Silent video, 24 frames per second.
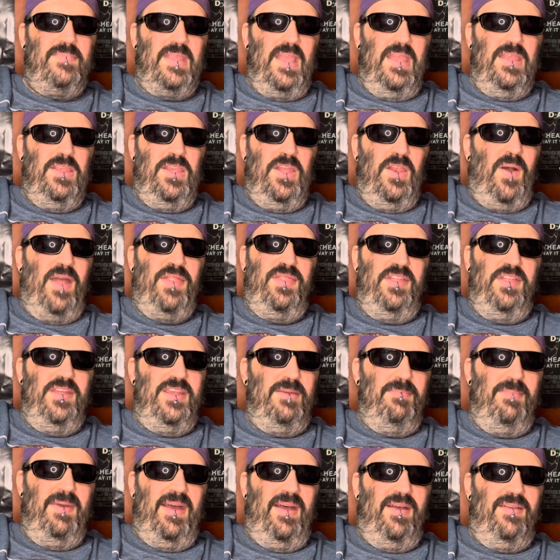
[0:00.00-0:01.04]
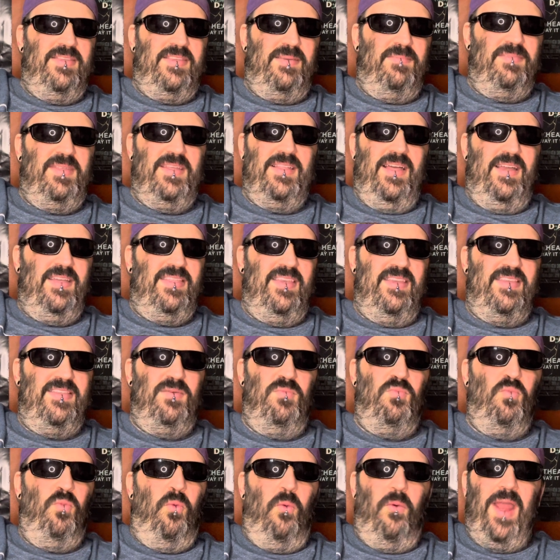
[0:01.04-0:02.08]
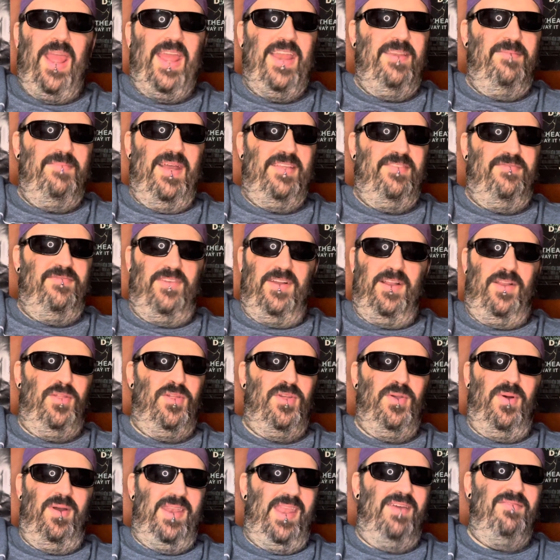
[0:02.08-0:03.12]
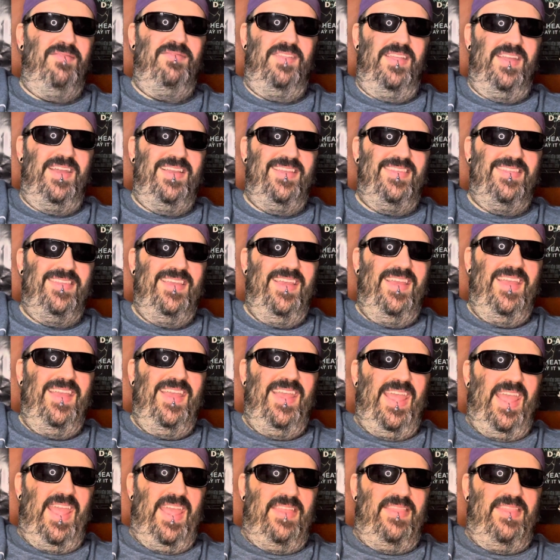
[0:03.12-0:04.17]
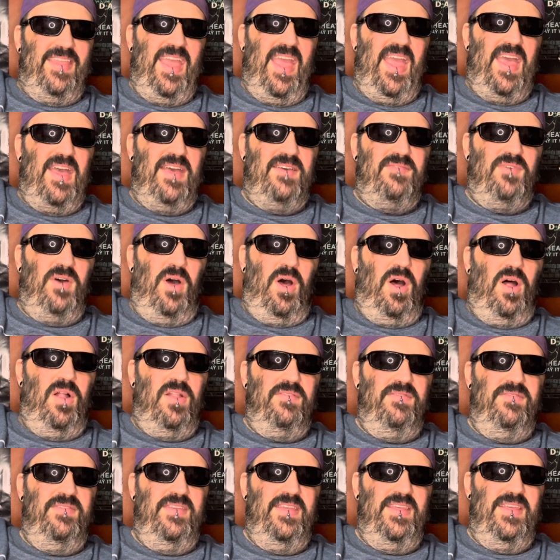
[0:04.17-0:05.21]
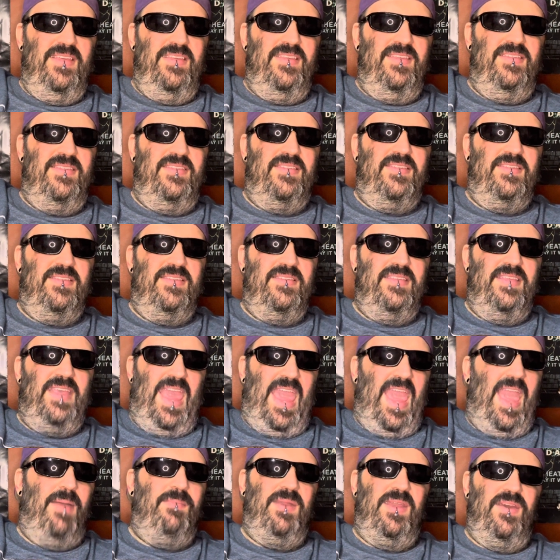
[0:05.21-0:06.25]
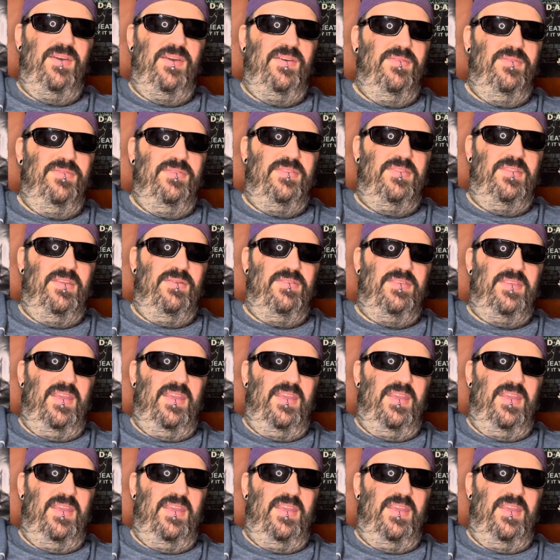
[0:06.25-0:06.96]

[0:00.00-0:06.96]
you know, I think about something like this, some random ass fucking show on Netflix, and they have all of these cameos. There's